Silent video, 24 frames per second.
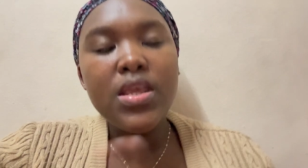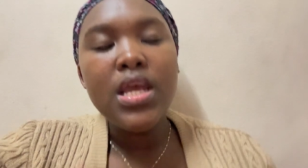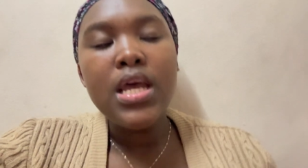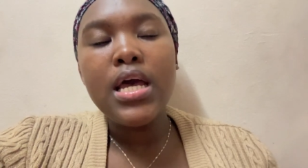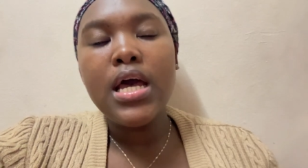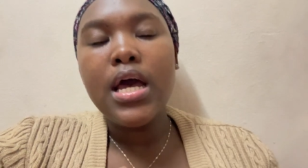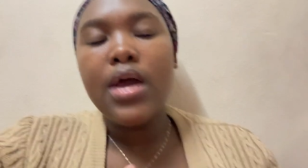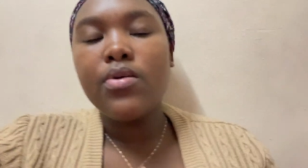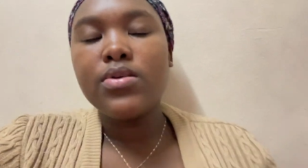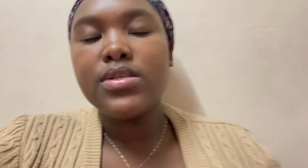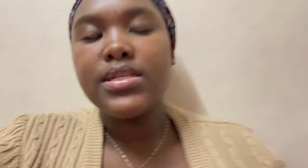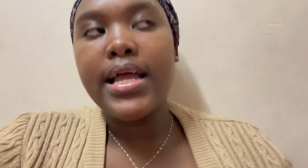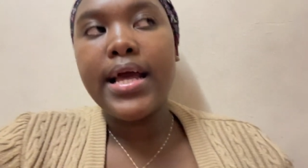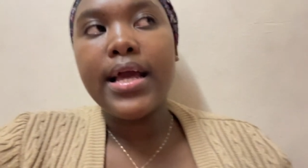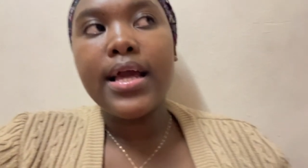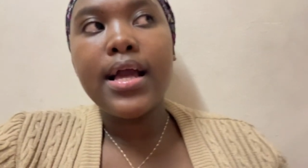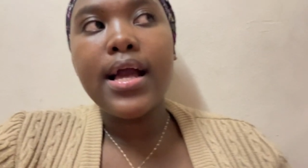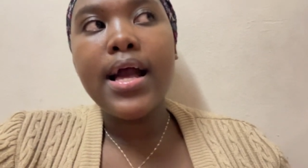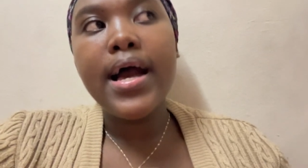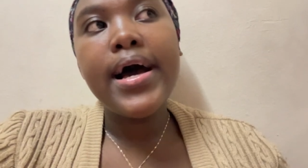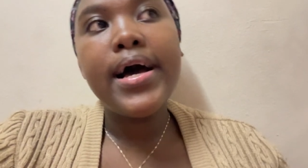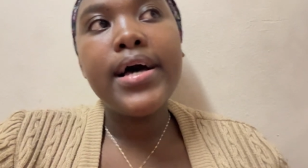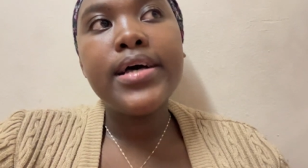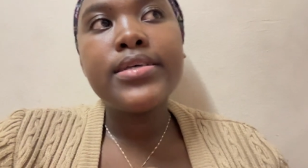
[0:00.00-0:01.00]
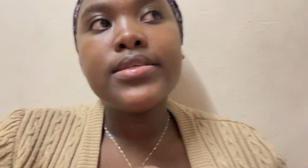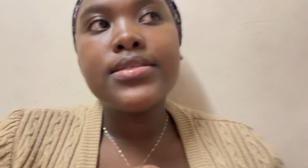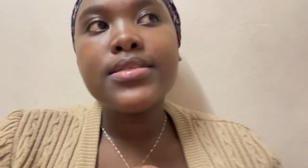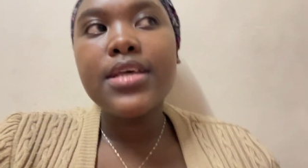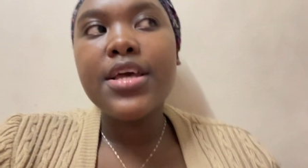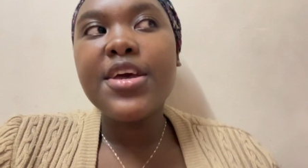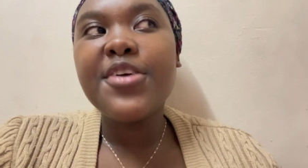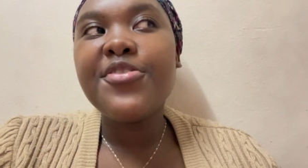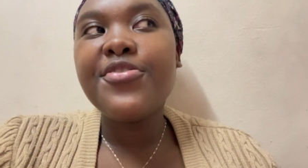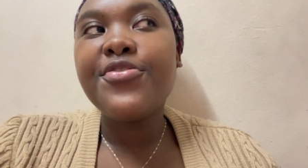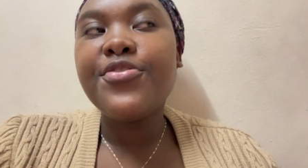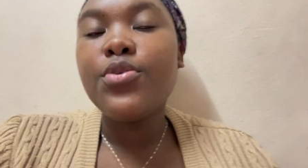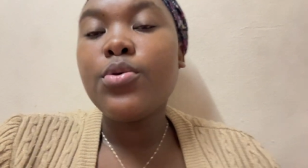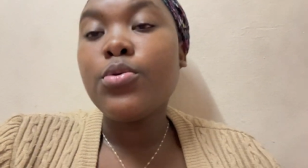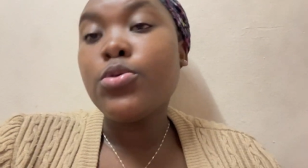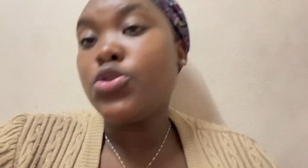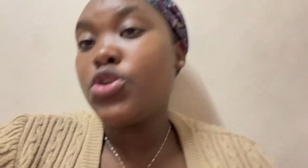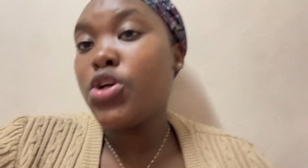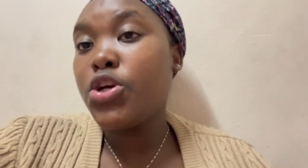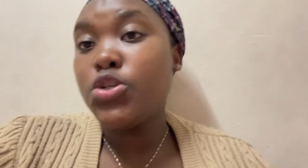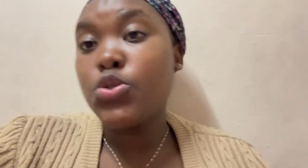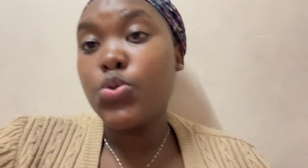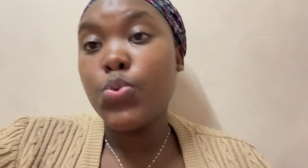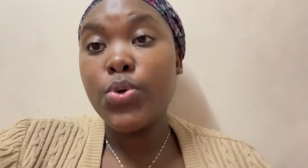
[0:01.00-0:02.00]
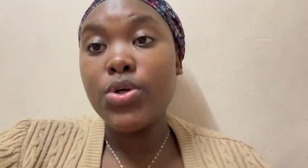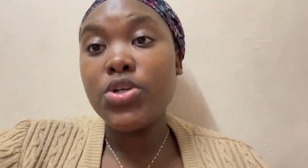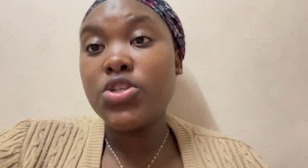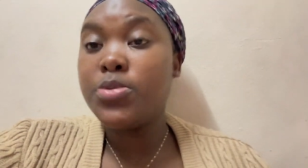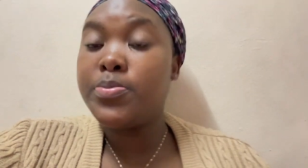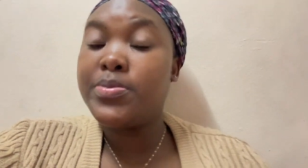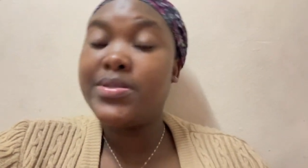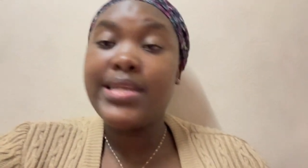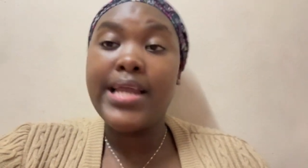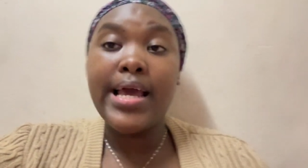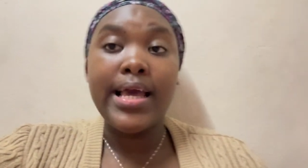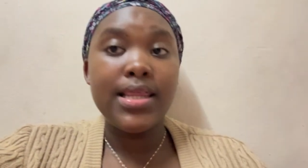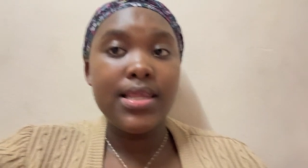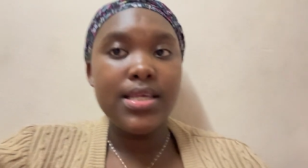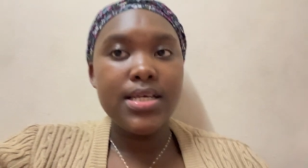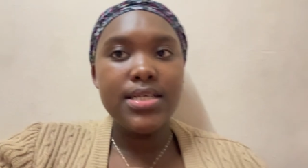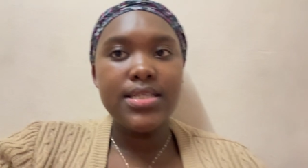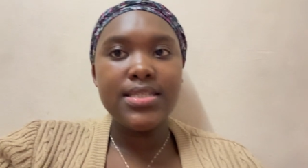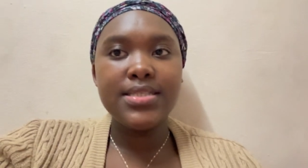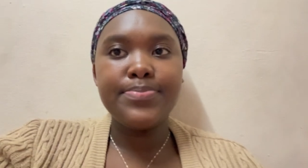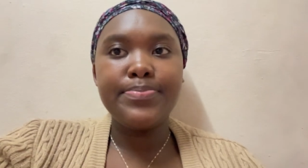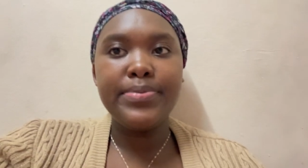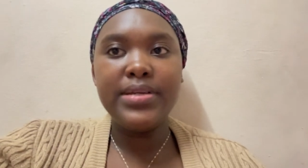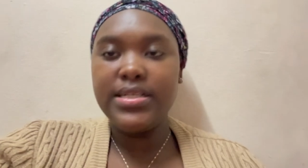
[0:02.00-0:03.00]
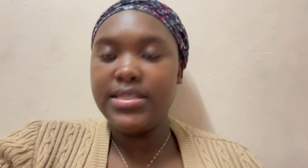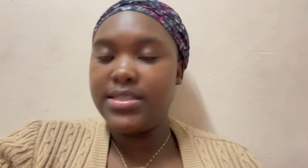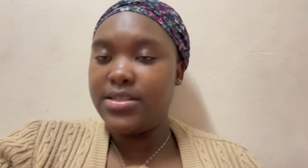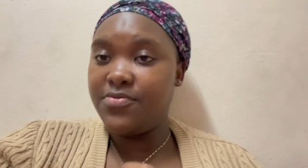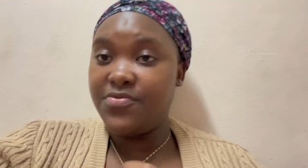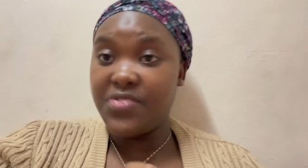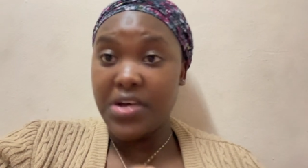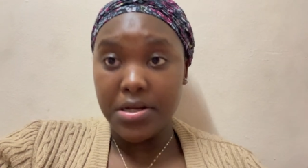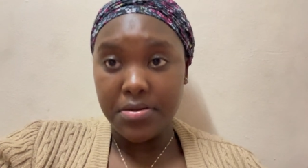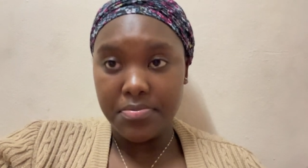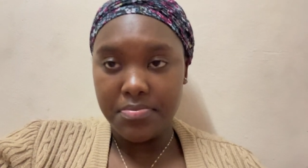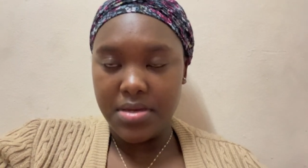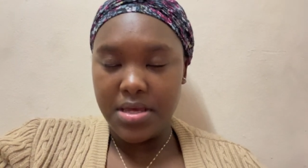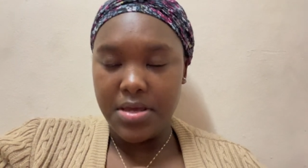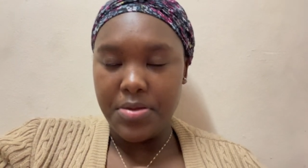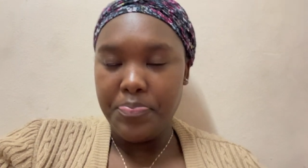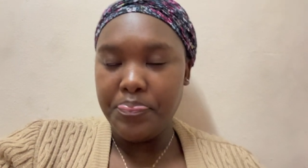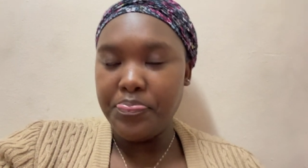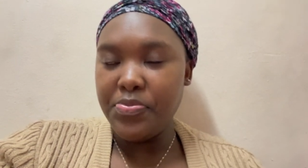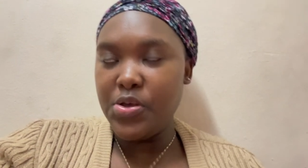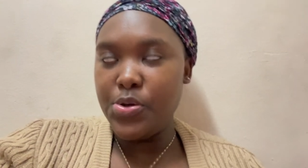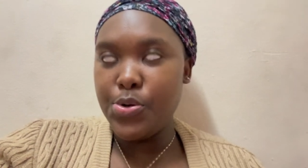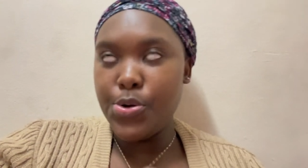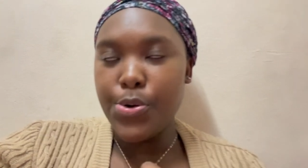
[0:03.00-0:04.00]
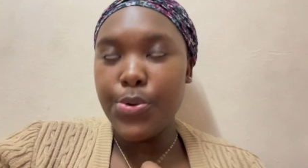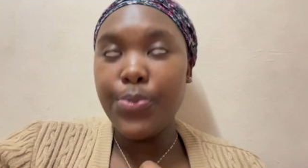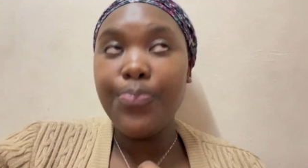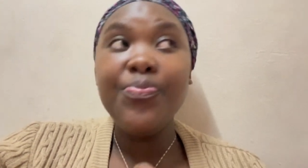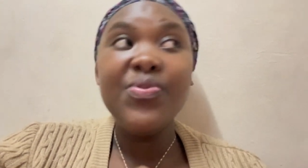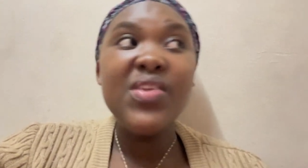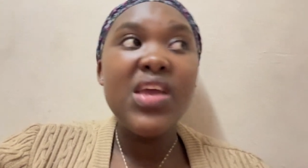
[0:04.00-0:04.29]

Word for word: and i was like guys if your church worships like this please invite me you know